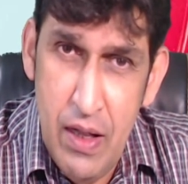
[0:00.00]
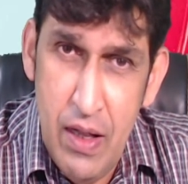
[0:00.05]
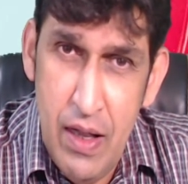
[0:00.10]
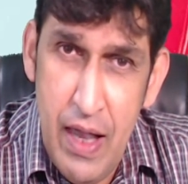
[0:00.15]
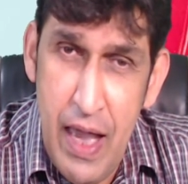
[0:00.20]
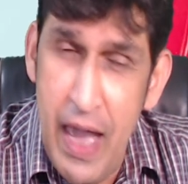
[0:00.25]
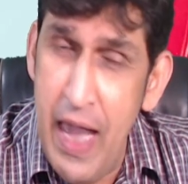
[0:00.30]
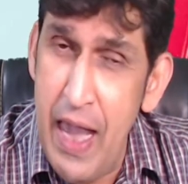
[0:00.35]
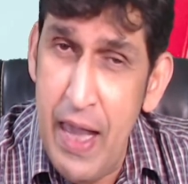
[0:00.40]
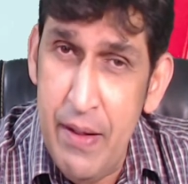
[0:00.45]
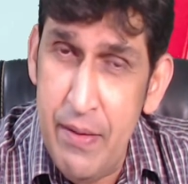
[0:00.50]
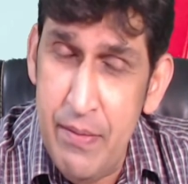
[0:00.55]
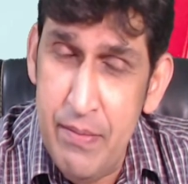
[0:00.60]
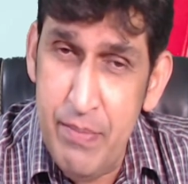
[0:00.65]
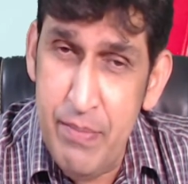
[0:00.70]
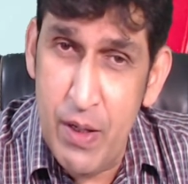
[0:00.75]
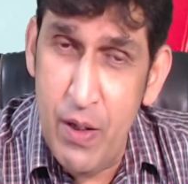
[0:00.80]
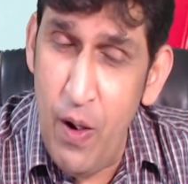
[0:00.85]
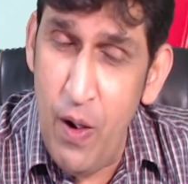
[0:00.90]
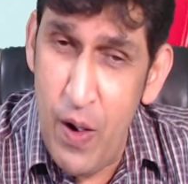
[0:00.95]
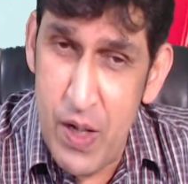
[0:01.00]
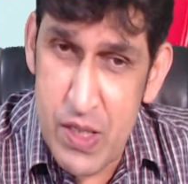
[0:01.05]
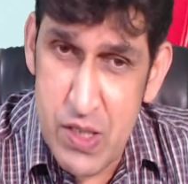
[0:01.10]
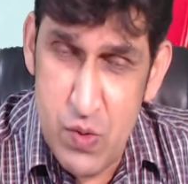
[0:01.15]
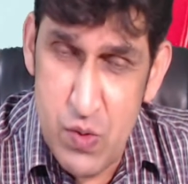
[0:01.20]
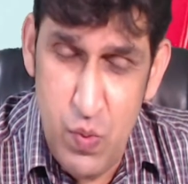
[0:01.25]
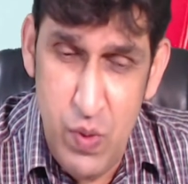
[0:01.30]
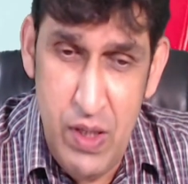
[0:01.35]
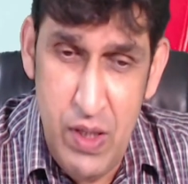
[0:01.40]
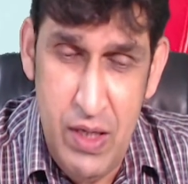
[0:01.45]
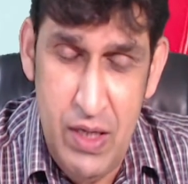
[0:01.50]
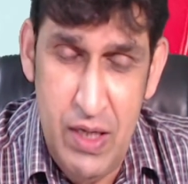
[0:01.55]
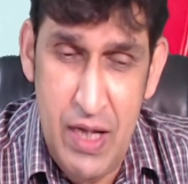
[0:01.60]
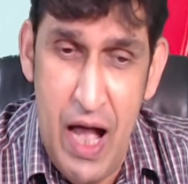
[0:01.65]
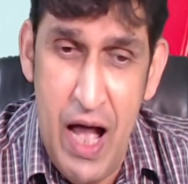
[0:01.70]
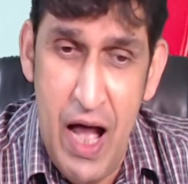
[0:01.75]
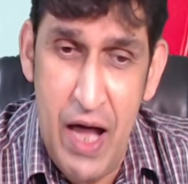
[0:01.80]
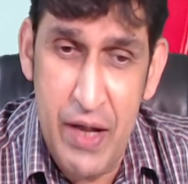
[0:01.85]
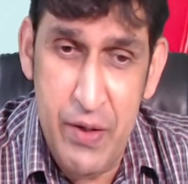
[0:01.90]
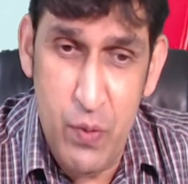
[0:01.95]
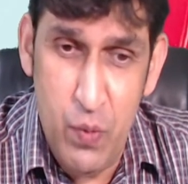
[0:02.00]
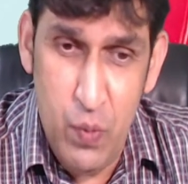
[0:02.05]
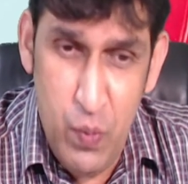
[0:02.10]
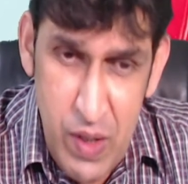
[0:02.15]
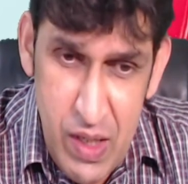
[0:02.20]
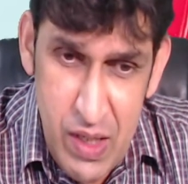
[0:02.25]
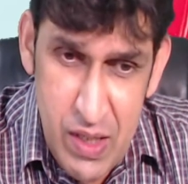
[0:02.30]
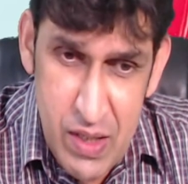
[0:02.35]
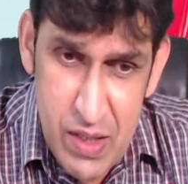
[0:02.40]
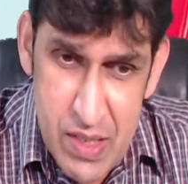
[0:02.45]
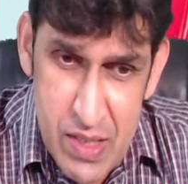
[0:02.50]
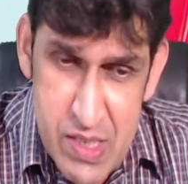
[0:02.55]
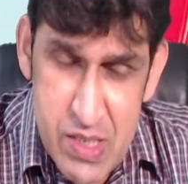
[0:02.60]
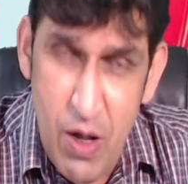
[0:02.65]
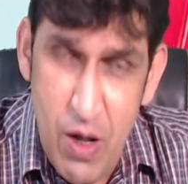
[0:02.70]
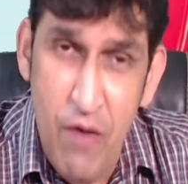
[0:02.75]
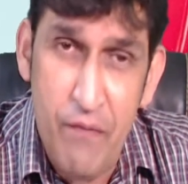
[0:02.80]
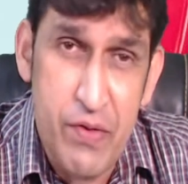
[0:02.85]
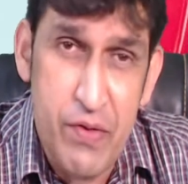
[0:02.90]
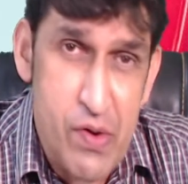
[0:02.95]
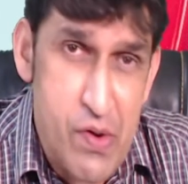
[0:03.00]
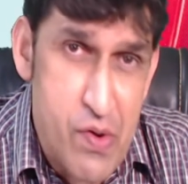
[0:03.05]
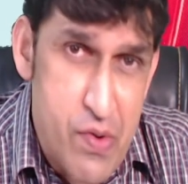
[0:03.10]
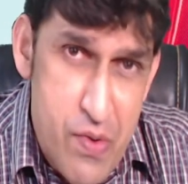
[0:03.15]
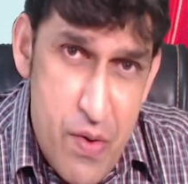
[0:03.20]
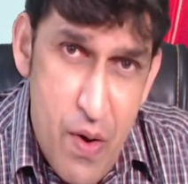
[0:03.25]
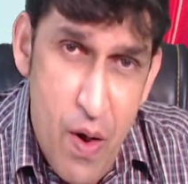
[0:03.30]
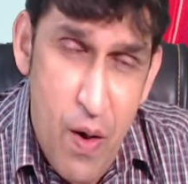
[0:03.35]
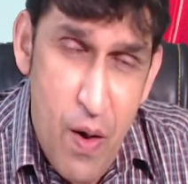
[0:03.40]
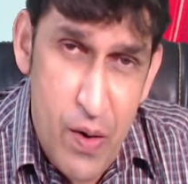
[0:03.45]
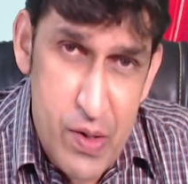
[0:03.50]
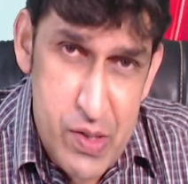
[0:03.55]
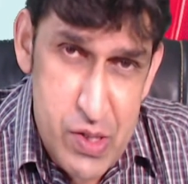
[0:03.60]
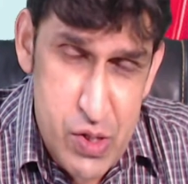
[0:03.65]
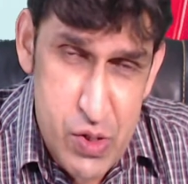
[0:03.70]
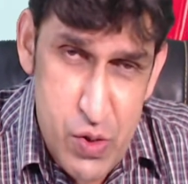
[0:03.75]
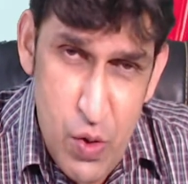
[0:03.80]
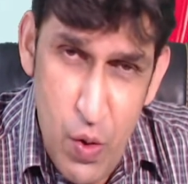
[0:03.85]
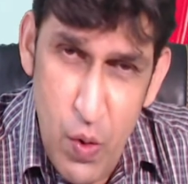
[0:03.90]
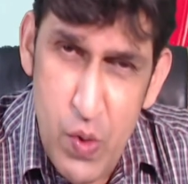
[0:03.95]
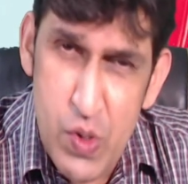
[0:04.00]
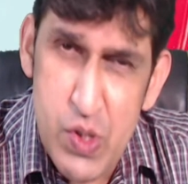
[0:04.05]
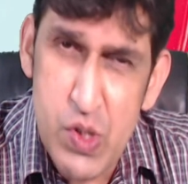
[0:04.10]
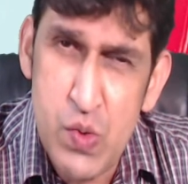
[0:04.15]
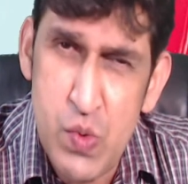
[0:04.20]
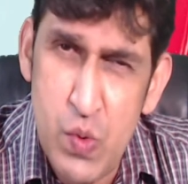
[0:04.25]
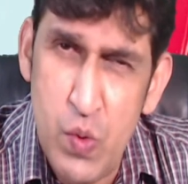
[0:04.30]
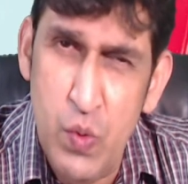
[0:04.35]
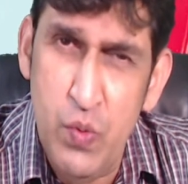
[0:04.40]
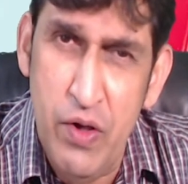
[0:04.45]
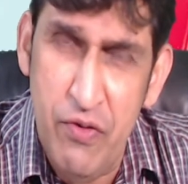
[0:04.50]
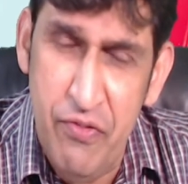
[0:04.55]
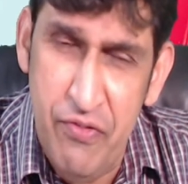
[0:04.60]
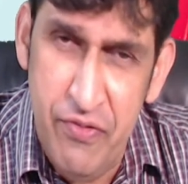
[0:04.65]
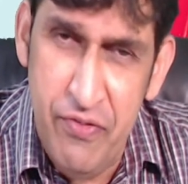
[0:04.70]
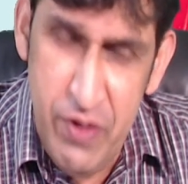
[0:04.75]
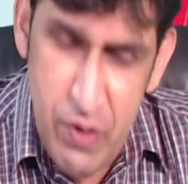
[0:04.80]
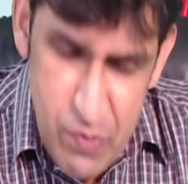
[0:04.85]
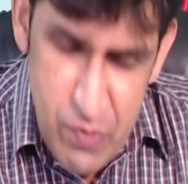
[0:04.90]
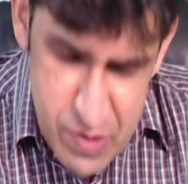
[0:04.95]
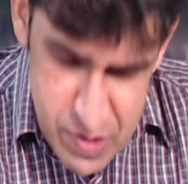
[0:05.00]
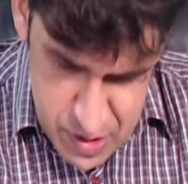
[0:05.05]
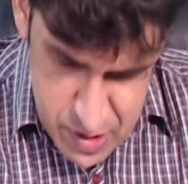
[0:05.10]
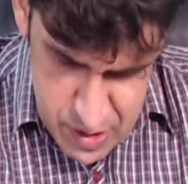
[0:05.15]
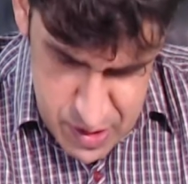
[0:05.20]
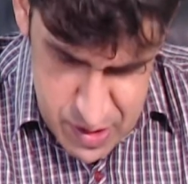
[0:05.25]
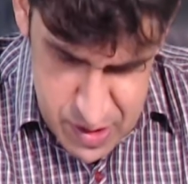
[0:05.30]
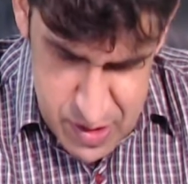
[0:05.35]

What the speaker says: And because we are the witness of the cross, those who refuse